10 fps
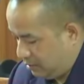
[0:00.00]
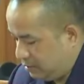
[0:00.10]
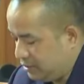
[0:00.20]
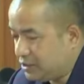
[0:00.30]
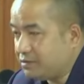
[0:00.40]

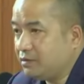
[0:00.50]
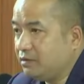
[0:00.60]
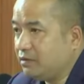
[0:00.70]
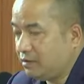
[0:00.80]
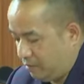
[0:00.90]
this
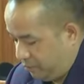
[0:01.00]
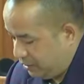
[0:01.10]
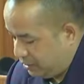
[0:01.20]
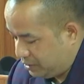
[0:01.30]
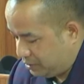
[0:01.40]

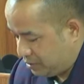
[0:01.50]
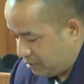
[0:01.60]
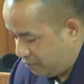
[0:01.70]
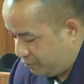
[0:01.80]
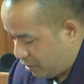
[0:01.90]
menace
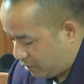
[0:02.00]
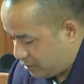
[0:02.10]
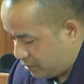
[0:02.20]
of drugs.